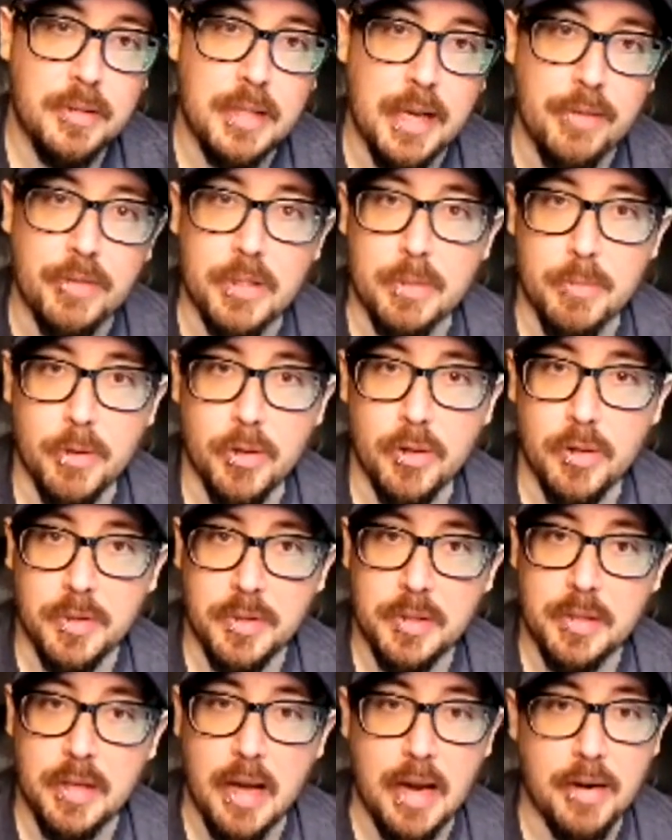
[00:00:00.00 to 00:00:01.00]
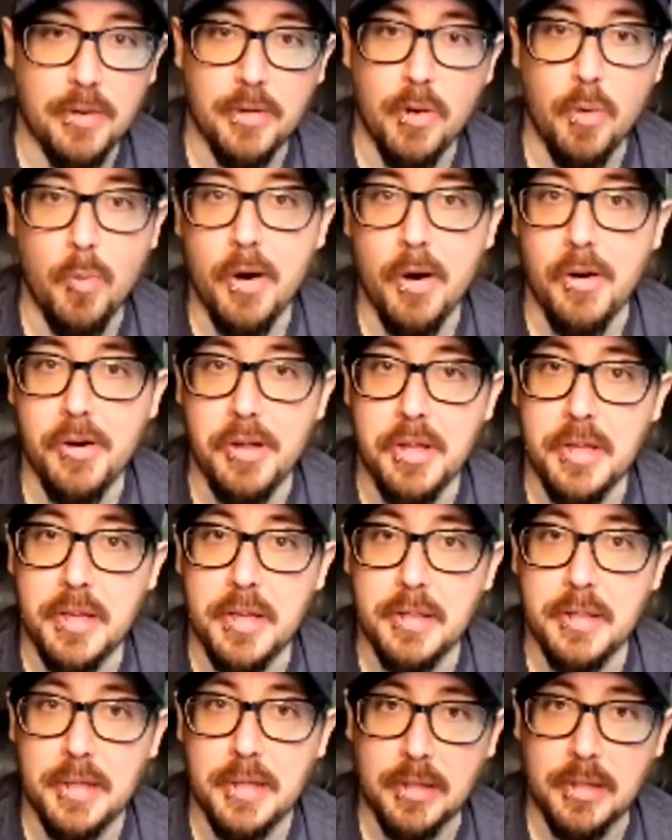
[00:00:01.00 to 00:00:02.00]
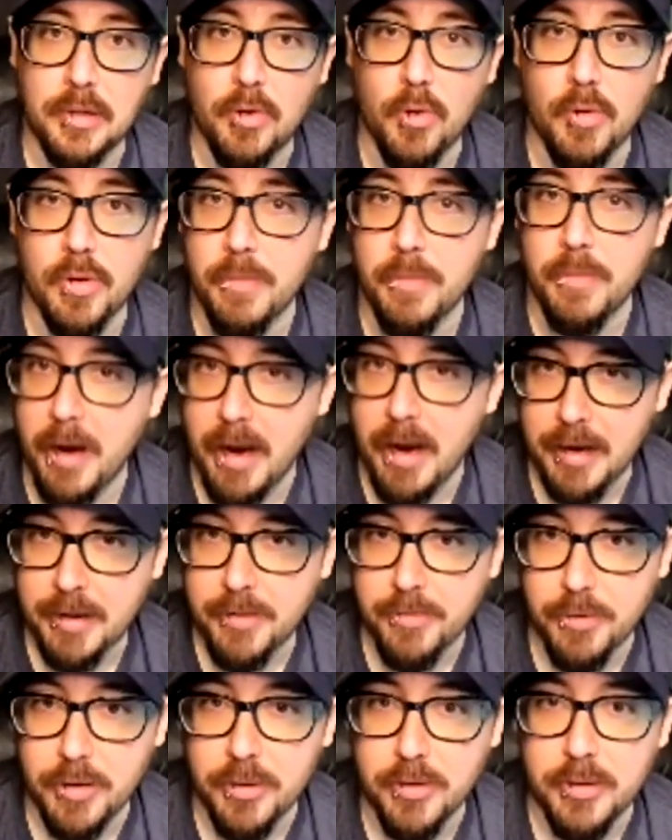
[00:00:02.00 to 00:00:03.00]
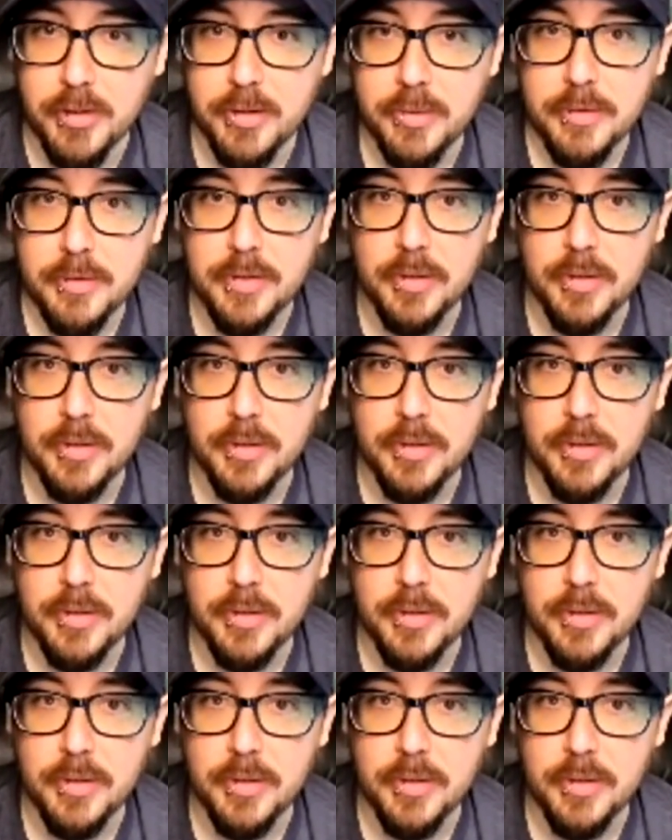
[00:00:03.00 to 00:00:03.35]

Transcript: Davis Mills, I don't know where he is as a quarterback, really.